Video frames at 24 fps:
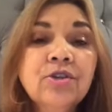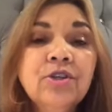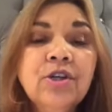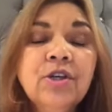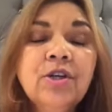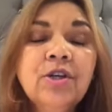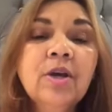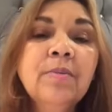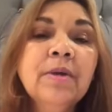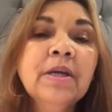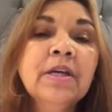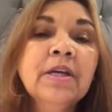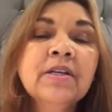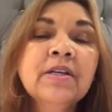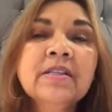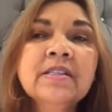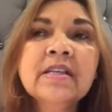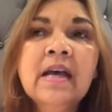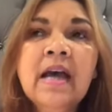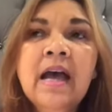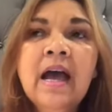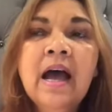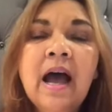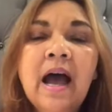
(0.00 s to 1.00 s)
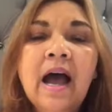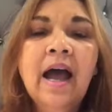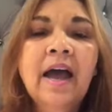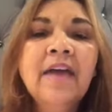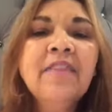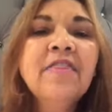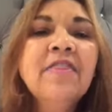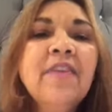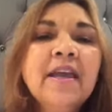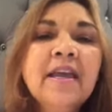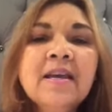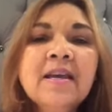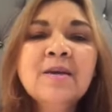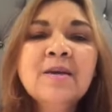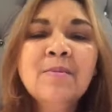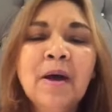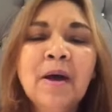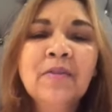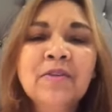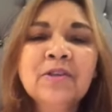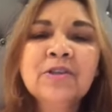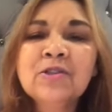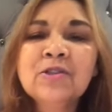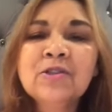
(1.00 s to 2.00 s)
you know, because I think
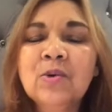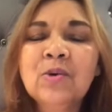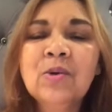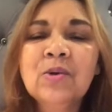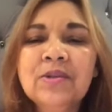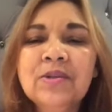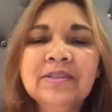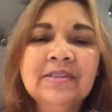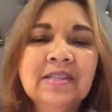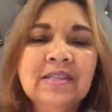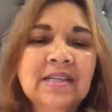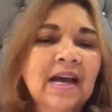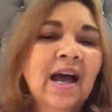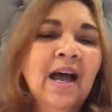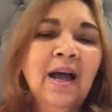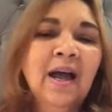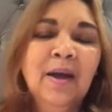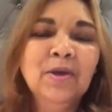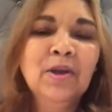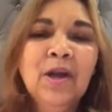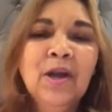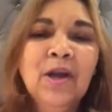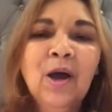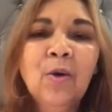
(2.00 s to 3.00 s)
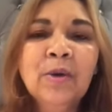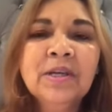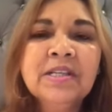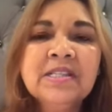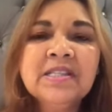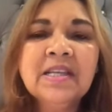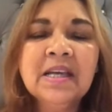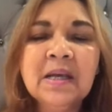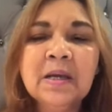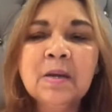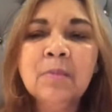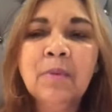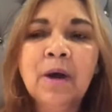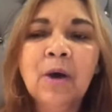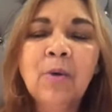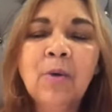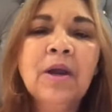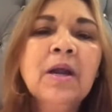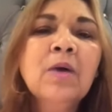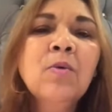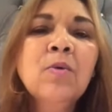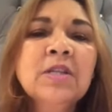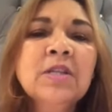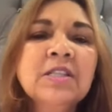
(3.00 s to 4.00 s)
about this all the time. You know, I always think about
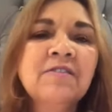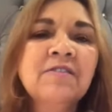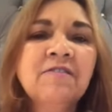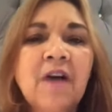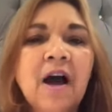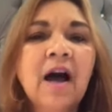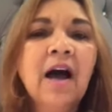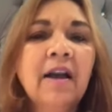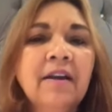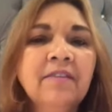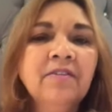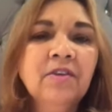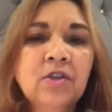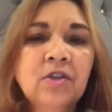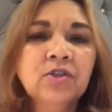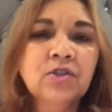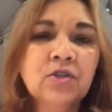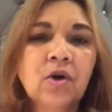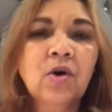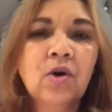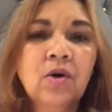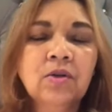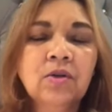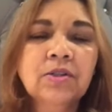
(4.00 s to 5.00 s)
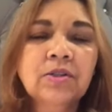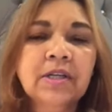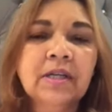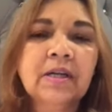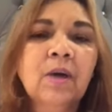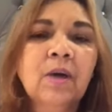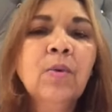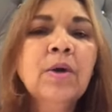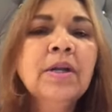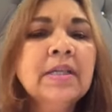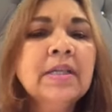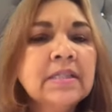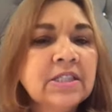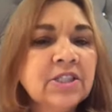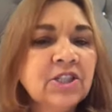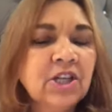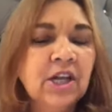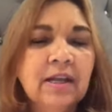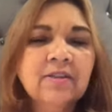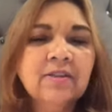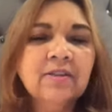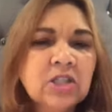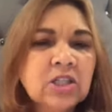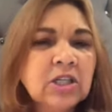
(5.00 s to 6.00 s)
when I was five years old, and I want to
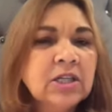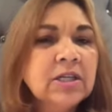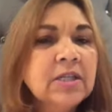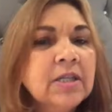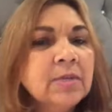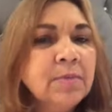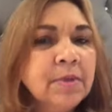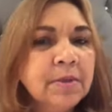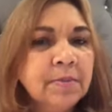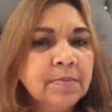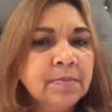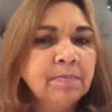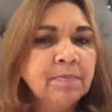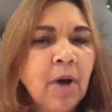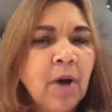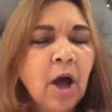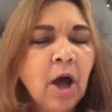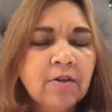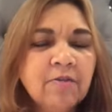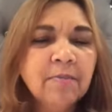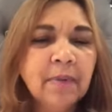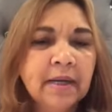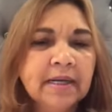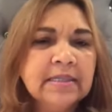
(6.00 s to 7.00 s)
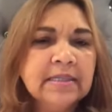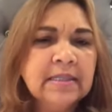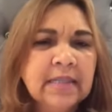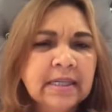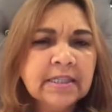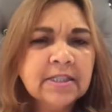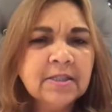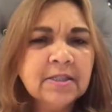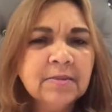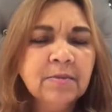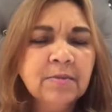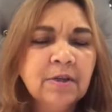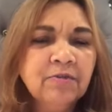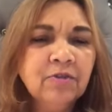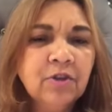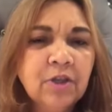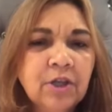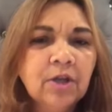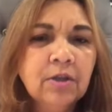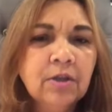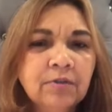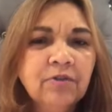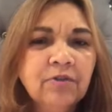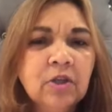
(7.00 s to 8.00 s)
share just a little bit part of my testimony, if you
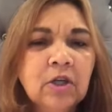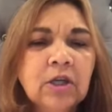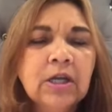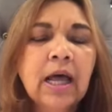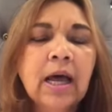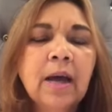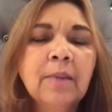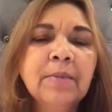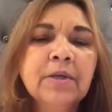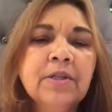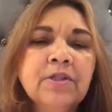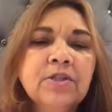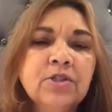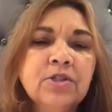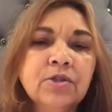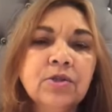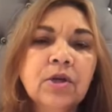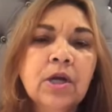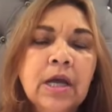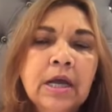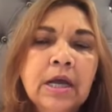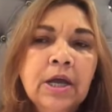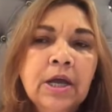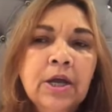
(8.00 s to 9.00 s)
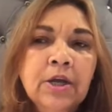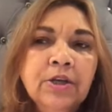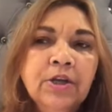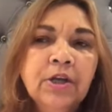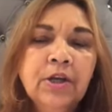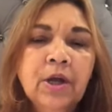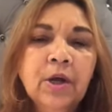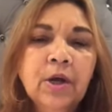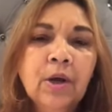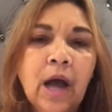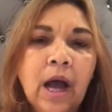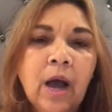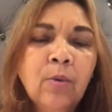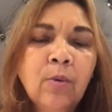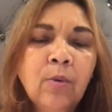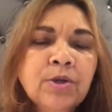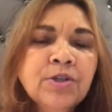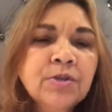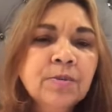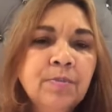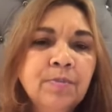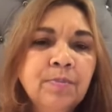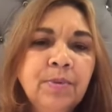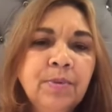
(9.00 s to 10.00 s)
don't, if you'll allow me to. Mm-hmm. You know, I was
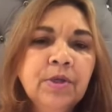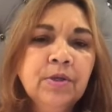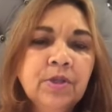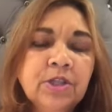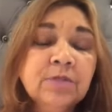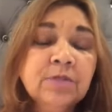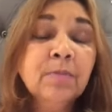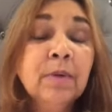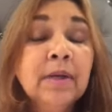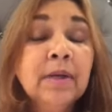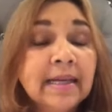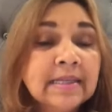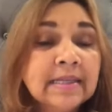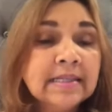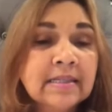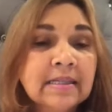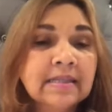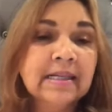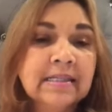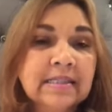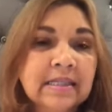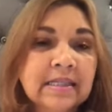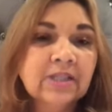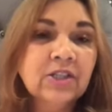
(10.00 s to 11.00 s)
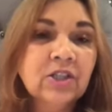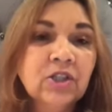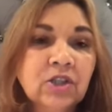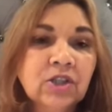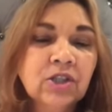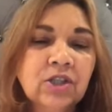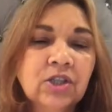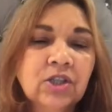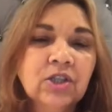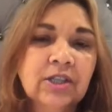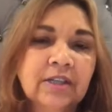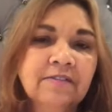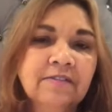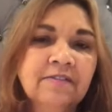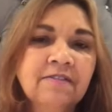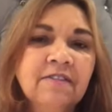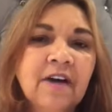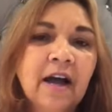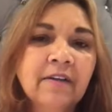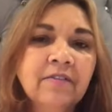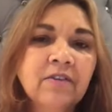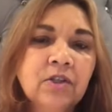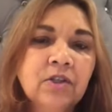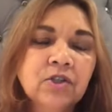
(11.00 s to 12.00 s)
abused, molested as a little girl at
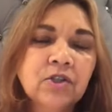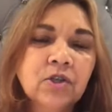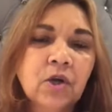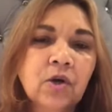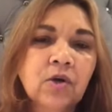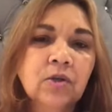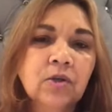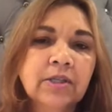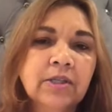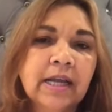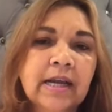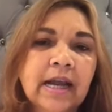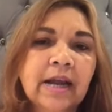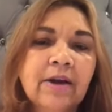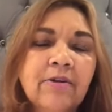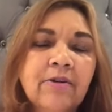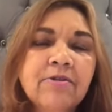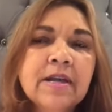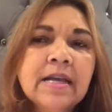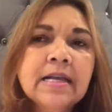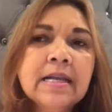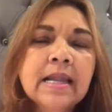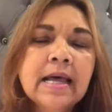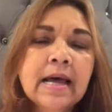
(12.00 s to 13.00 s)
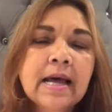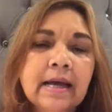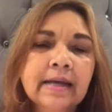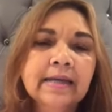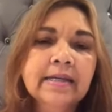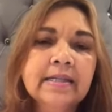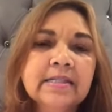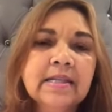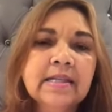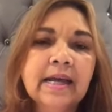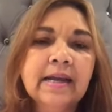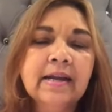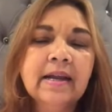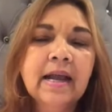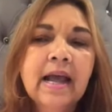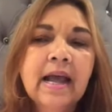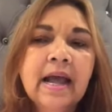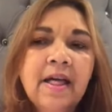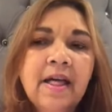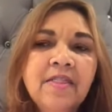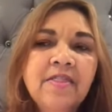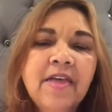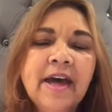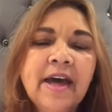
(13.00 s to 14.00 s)
five years old. And I realized that
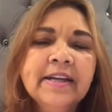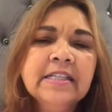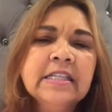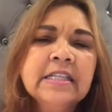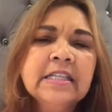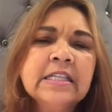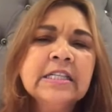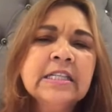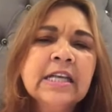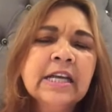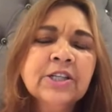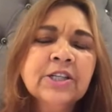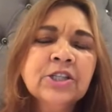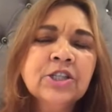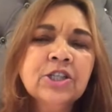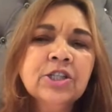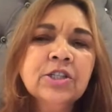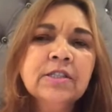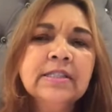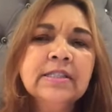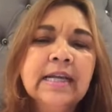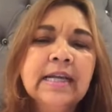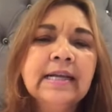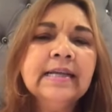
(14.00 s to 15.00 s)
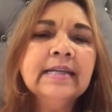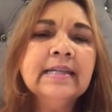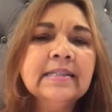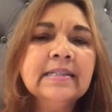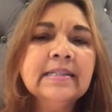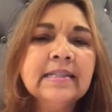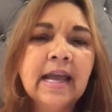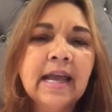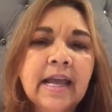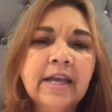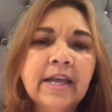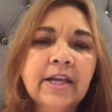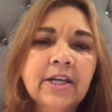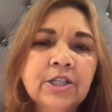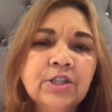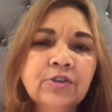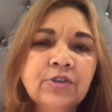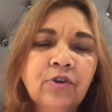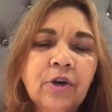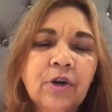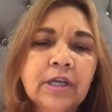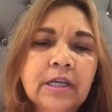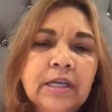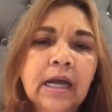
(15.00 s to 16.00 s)
that is such a delicate age
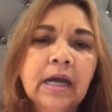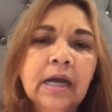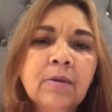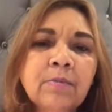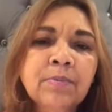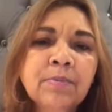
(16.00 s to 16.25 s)
for a young